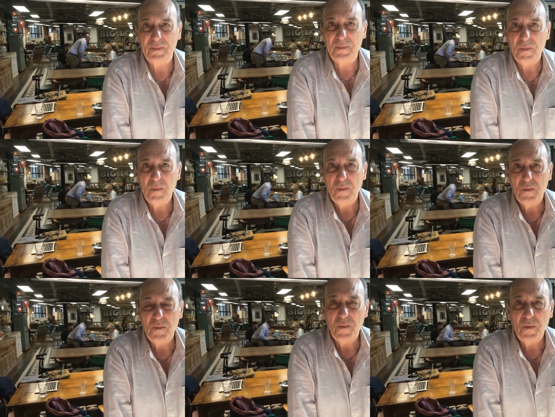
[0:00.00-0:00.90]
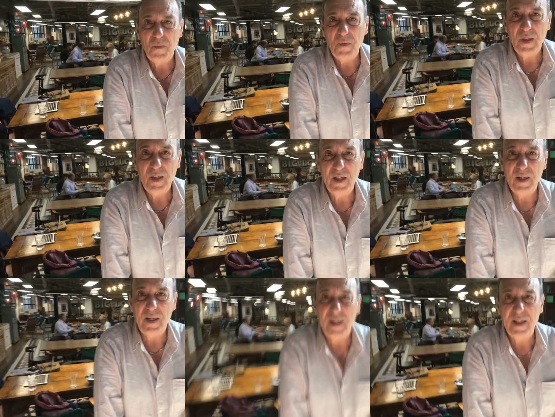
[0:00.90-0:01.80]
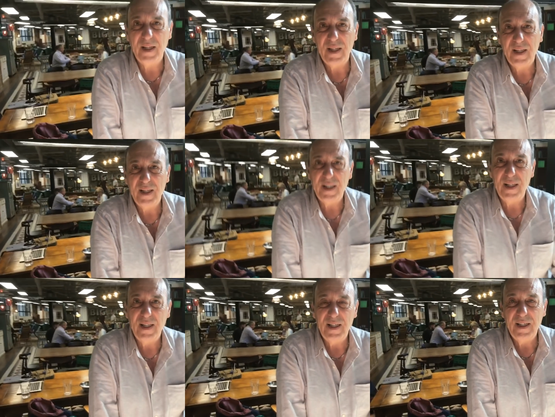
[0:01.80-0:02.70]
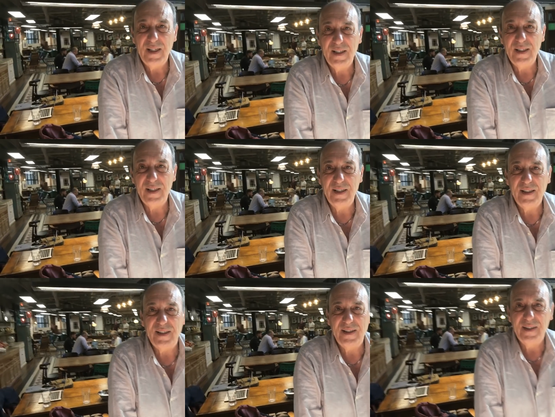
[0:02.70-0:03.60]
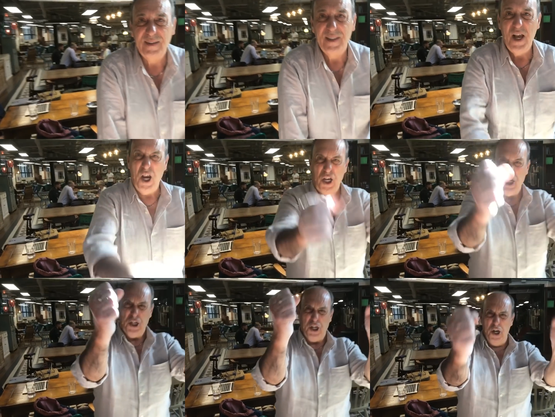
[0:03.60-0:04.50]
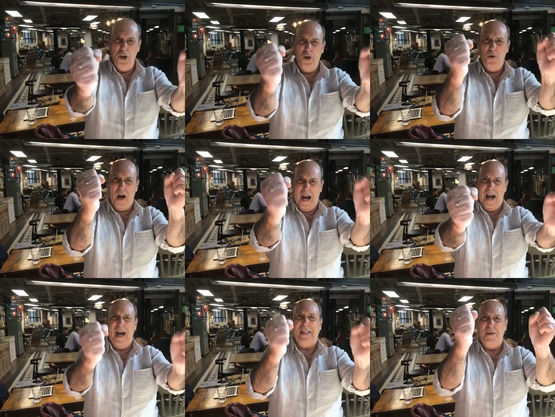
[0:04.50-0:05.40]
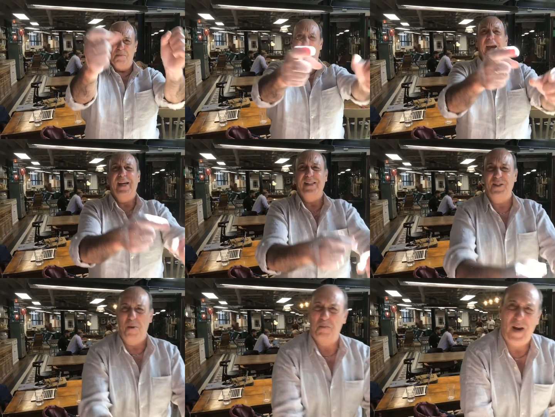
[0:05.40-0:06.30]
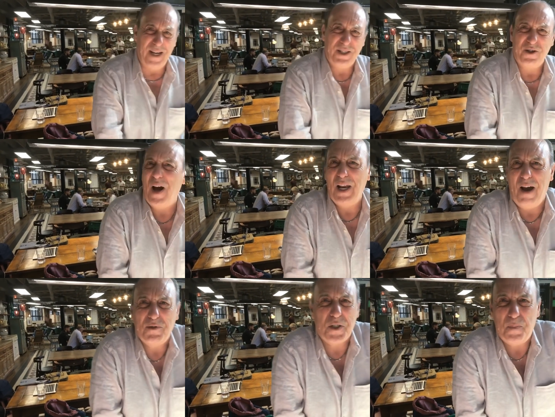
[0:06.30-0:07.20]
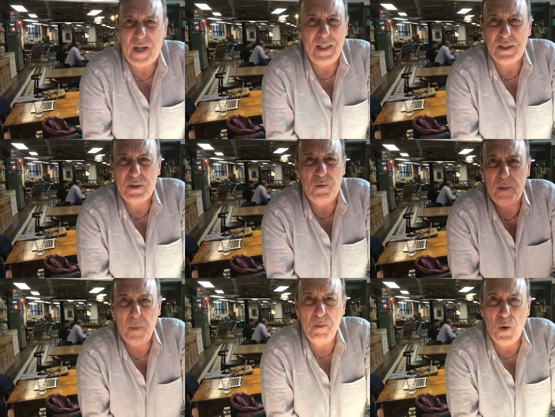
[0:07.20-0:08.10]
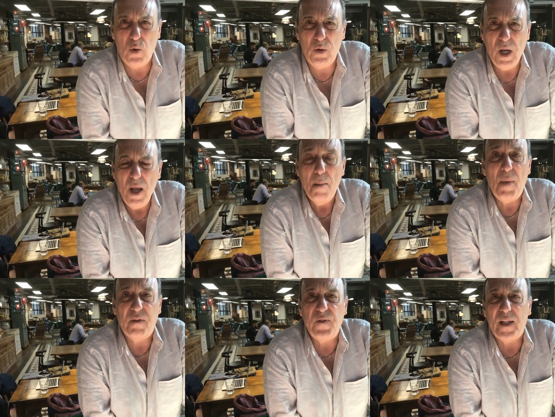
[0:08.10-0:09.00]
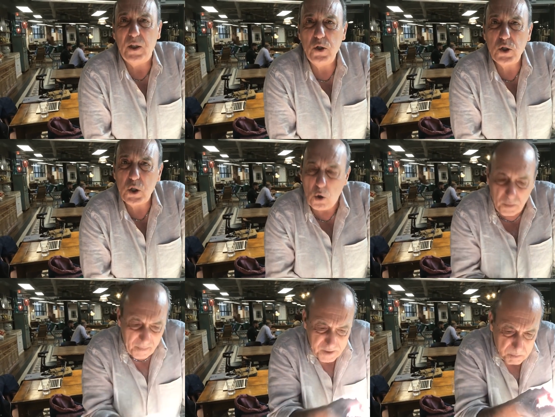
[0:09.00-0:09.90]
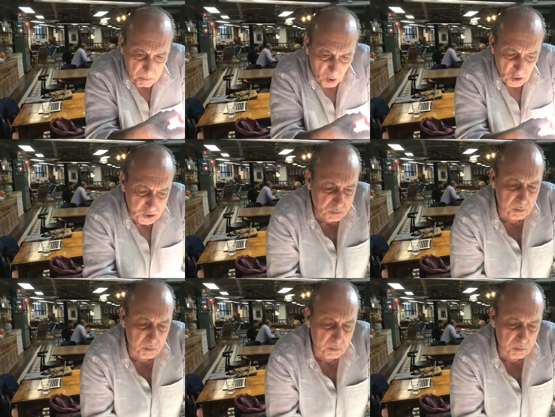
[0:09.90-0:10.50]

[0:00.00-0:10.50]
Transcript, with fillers: You are the best. Bless you. I love spaghetti with meatball. My father used to cook a small, small one. I come to cook the way he used to do it. I don't know why.